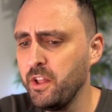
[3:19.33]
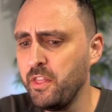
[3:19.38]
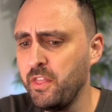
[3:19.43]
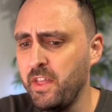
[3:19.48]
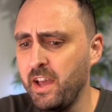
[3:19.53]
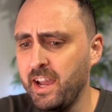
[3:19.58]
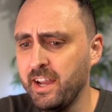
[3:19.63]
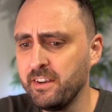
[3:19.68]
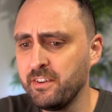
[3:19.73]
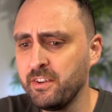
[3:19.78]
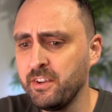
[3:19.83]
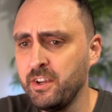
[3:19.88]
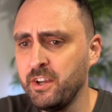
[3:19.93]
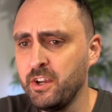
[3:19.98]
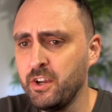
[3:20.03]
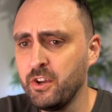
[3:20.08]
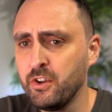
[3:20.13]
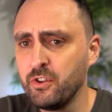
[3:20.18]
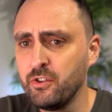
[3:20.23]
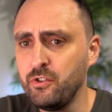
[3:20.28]
that
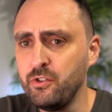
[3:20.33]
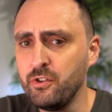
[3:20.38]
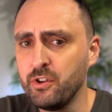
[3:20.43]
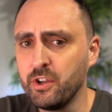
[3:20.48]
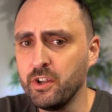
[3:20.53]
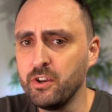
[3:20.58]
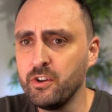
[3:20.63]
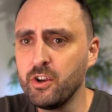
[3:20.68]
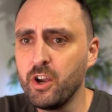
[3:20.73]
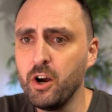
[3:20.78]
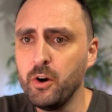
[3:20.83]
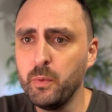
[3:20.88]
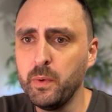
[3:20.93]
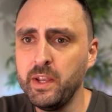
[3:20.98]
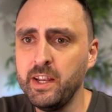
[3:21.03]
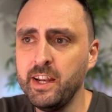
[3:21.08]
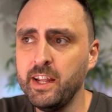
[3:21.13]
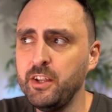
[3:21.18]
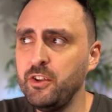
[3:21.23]
you can go in